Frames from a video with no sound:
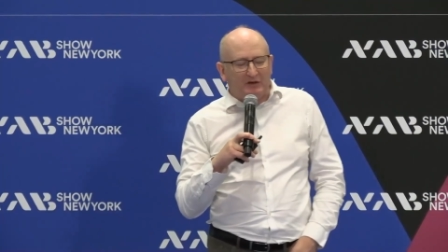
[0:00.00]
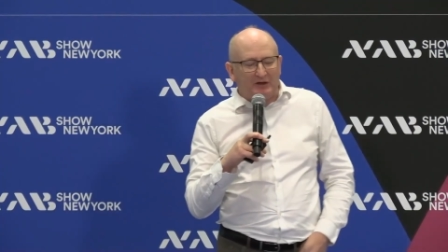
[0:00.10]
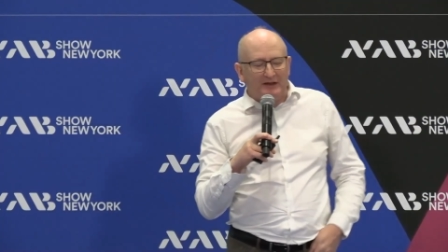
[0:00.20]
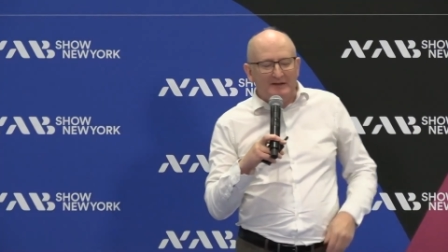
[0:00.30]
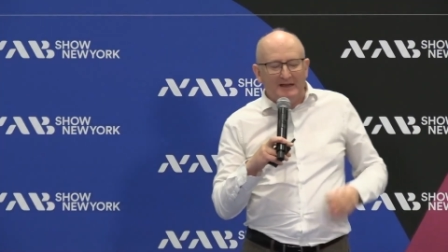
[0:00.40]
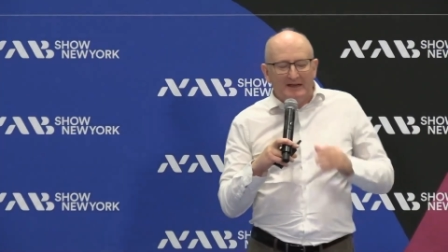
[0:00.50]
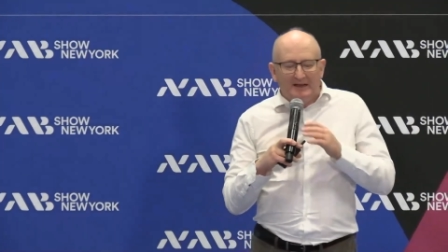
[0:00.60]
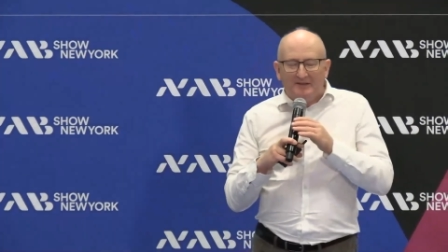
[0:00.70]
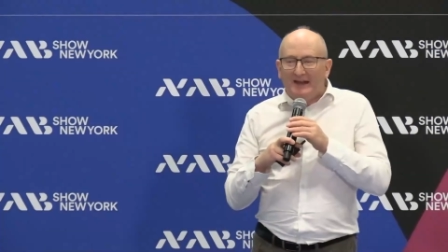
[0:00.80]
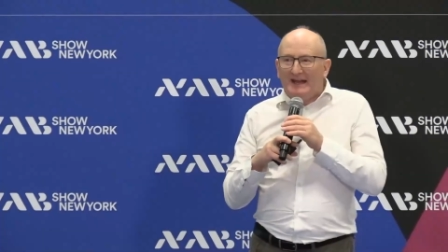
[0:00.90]
lock,
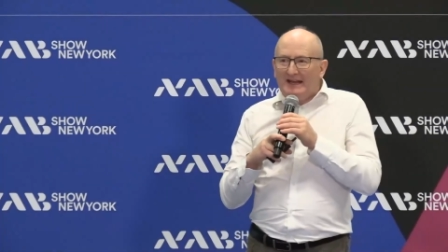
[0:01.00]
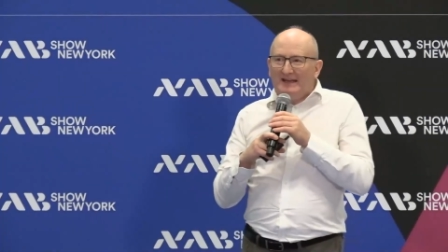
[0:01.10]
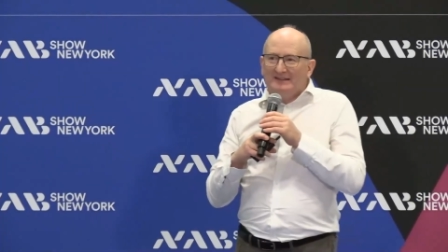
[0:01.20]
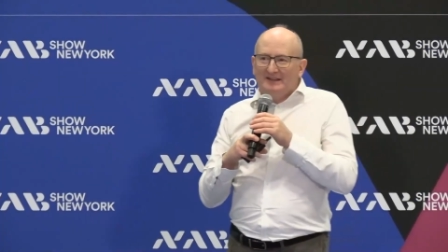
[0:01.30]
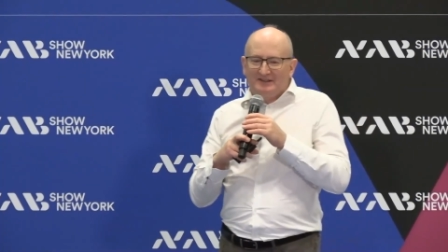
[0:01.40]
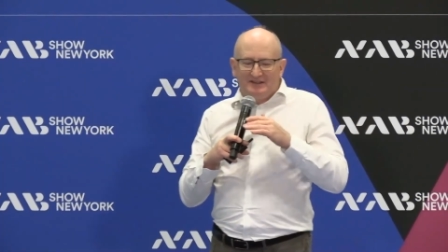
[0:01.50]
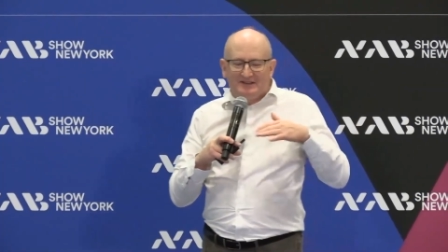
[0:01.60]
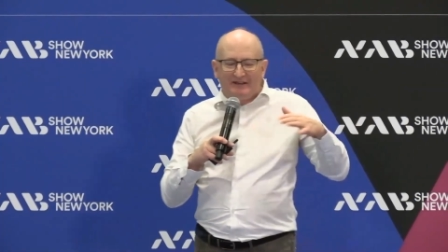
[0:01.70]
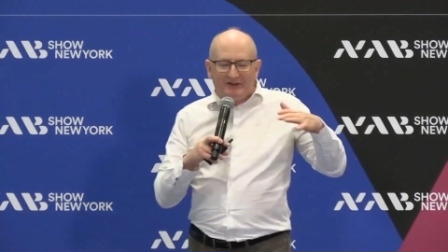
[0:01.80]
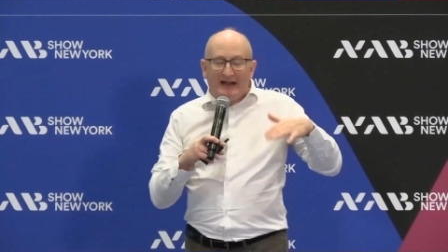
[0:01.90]
then
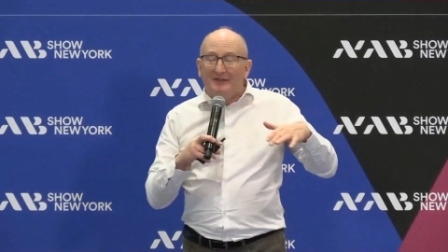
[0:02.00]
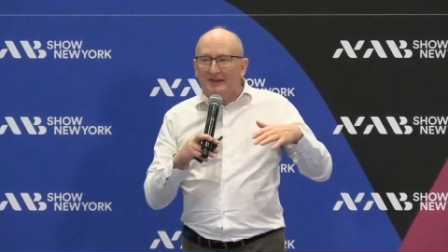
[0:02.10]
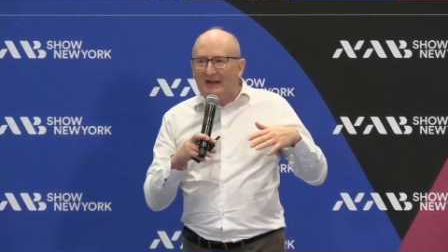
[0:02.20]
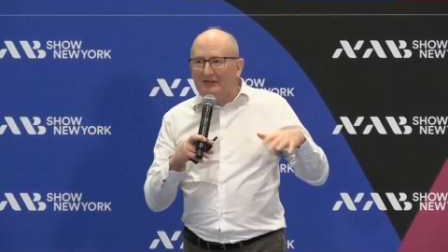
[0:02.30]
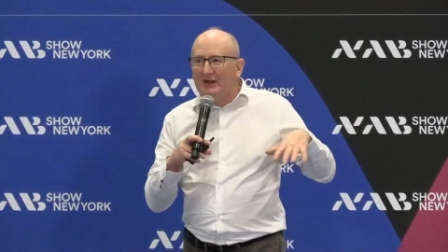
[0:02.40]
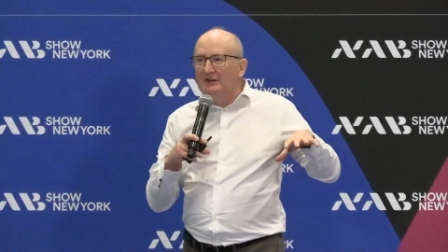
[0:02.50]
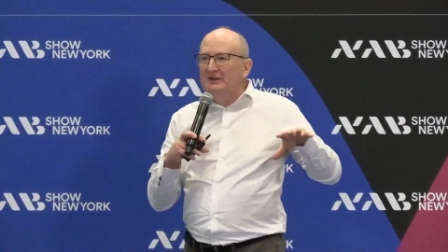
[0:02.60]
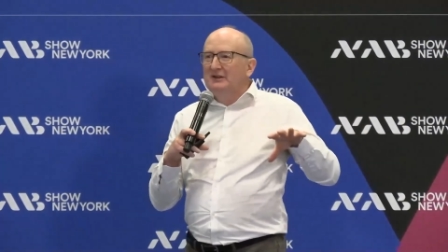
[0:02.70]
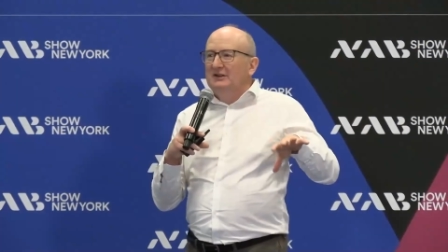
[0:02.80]
AES67 and the other